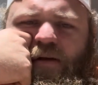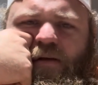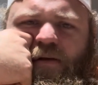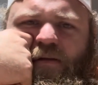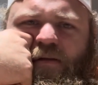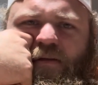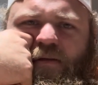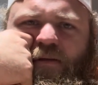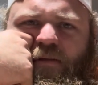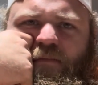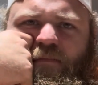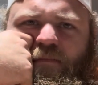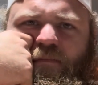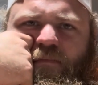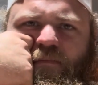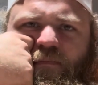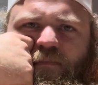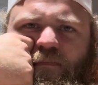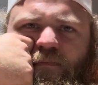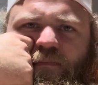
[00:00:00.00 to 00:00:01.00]

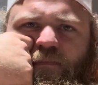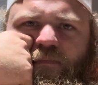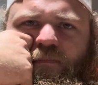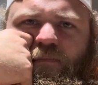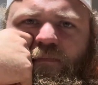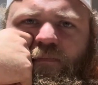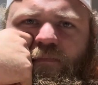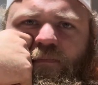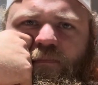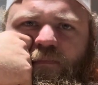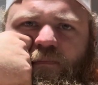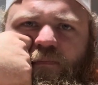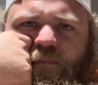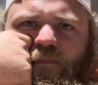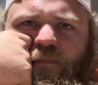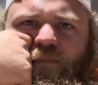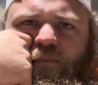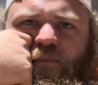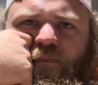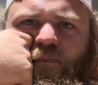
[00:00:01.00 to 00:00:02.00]

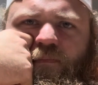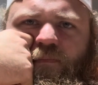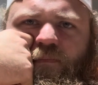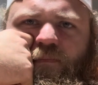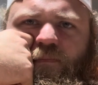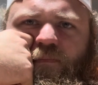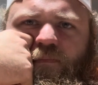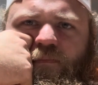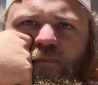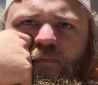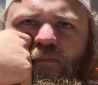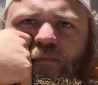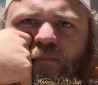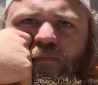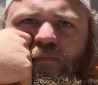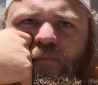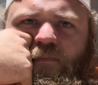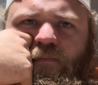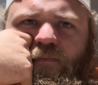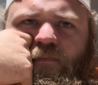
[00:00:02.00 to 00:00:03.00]

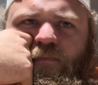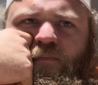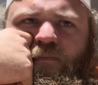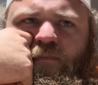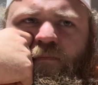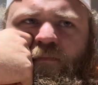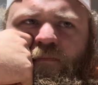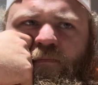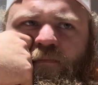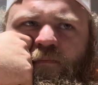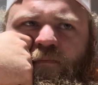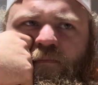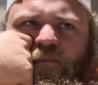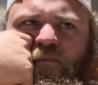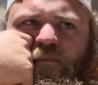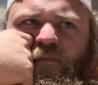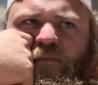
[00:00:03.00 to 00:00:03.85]
Nobody speaks.